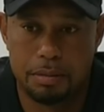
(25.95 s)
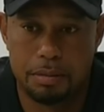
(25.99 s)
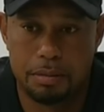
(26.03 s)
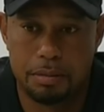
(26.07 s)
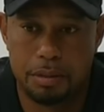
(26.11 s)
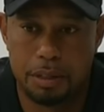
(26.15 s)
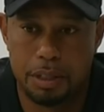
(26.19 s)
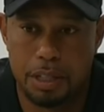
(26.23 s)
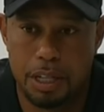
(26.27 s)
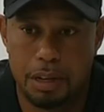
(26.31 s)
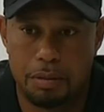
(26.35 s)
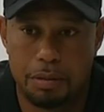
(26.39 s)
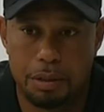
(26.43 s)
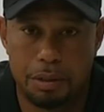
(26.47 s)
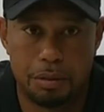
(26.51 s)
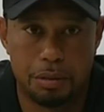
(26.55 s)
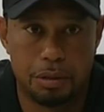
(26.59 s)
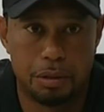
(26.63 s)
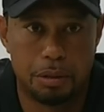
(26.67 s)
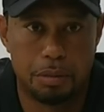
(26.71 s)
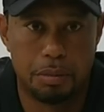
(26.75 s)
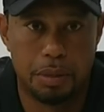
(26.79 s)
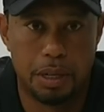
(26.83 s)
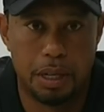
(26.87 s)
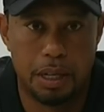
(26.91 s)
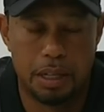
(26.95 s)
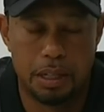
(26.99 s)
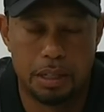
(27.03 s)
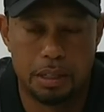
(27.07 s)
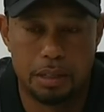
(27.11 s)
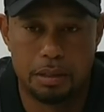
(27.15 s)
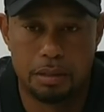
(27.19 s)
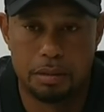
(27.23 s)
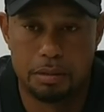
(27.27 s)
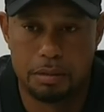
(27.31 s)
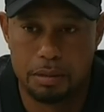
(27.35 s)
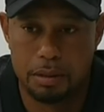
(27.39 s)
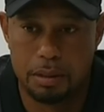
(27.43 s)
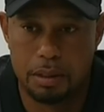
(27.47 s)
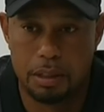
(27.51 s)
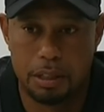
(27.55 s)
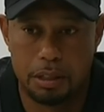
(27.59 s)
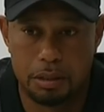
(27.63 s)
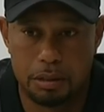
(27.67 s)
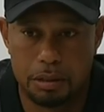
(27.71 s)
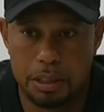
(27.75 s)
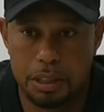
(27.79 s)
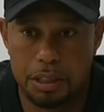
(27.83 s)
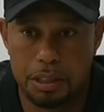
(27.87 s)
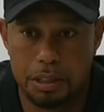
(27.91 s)
recovery room, and
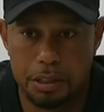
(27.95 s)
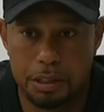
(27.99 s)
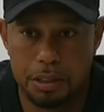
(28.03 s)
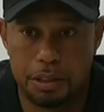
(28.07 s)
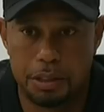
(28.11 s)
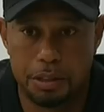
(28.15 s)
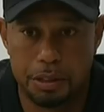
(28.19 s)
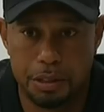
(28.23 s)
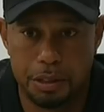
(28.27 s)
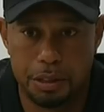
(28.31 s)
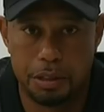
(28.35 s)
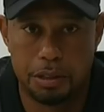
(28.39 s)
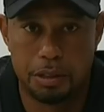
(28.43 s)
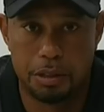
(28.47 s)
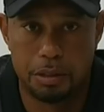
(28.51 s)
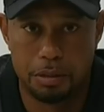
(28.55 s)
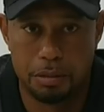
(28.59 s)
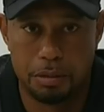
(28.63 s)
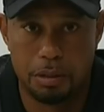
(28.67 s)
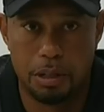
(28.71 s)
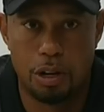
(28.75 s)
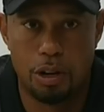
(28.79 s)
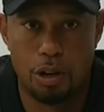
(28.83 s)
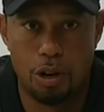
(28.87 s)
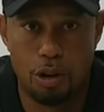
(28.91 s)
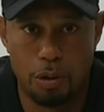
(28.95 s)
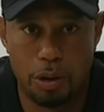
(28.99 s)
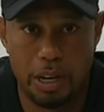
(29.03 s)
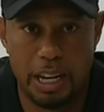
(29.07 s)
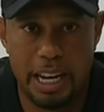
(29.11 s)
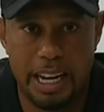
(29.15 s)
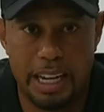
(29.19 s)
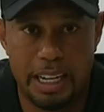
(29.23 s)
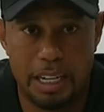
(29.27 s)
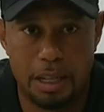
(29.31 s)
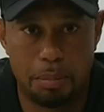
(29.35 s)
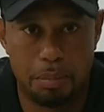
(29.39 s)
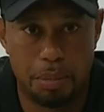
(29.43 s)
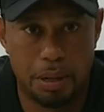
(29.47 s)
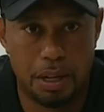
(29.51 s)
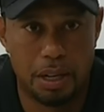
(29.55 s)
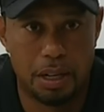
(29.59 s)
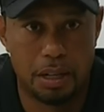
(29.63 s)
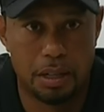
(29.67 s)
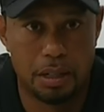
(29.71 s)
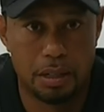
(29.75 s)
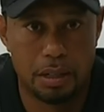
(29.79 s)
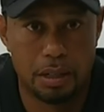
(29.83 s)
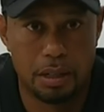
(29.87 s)
literally you're okay to putt.